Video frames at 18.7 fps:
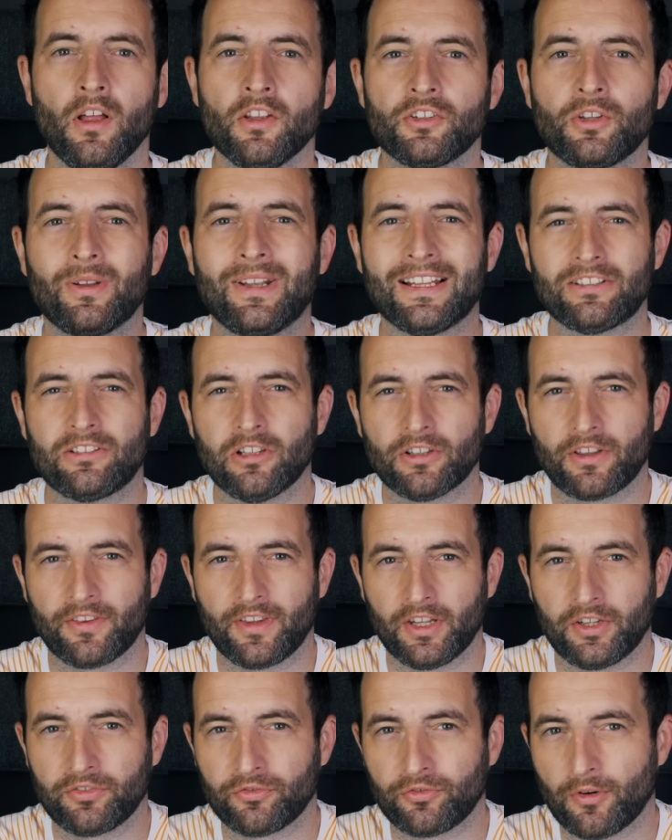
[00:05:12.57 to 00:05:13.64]
So let's look at
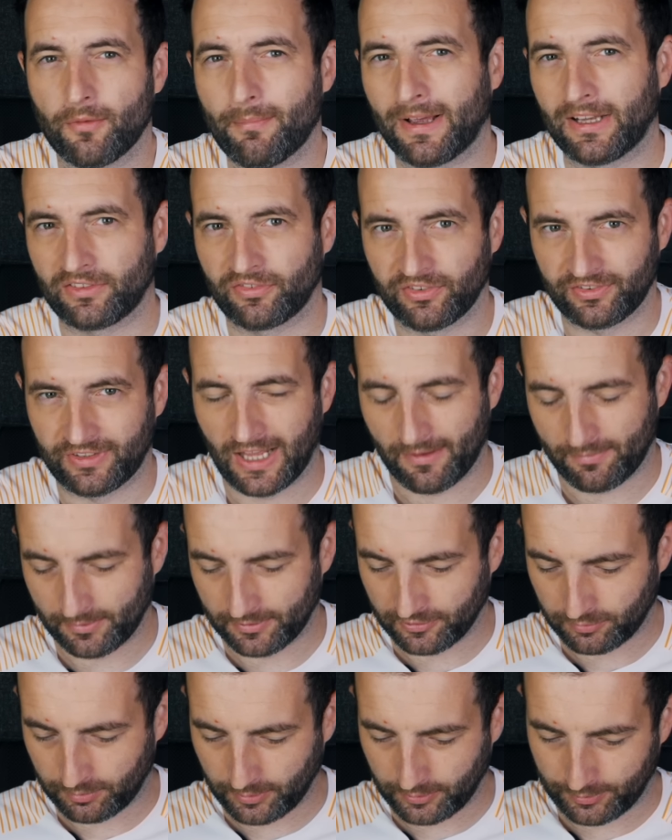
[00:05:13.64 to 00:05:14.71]
this from Max
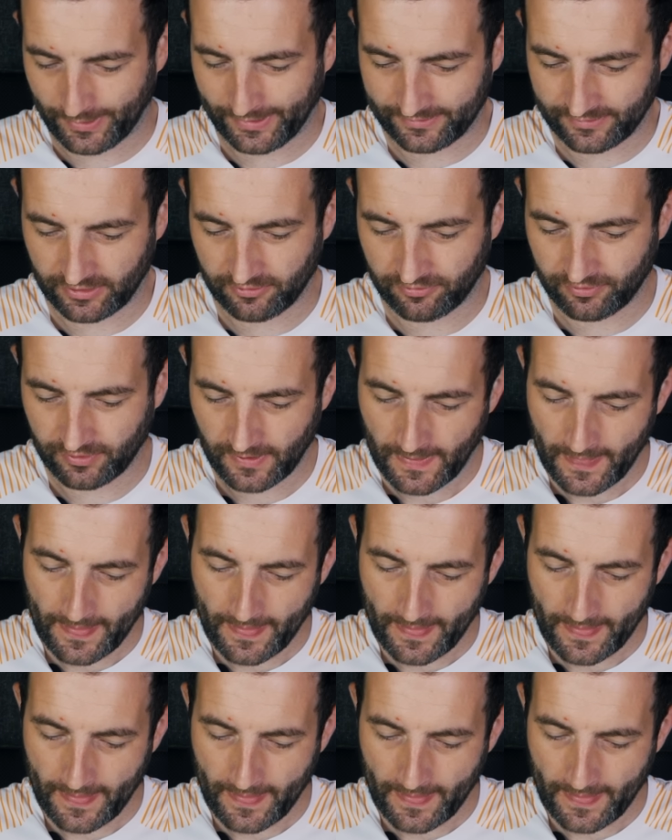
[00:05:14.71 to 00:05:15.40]
Verstappen's perspective.